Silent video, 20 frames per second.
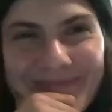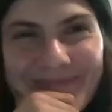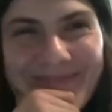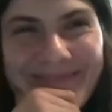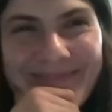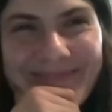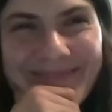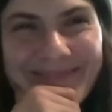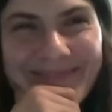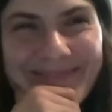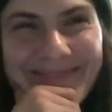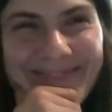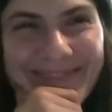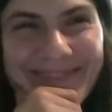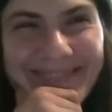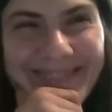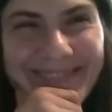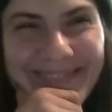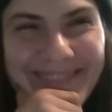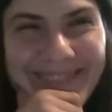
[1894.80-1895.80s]
for what I was
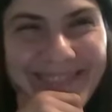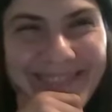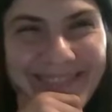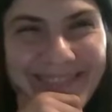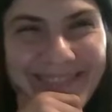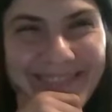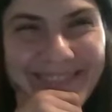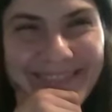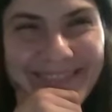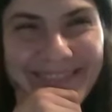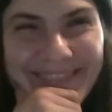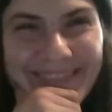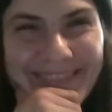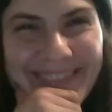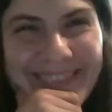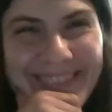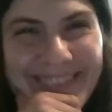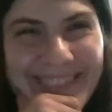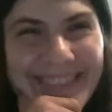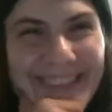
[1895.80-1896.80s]
doing.
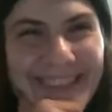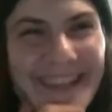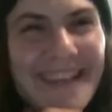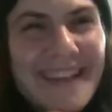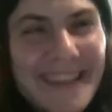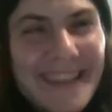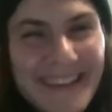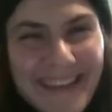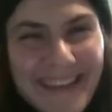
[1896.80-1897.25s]
So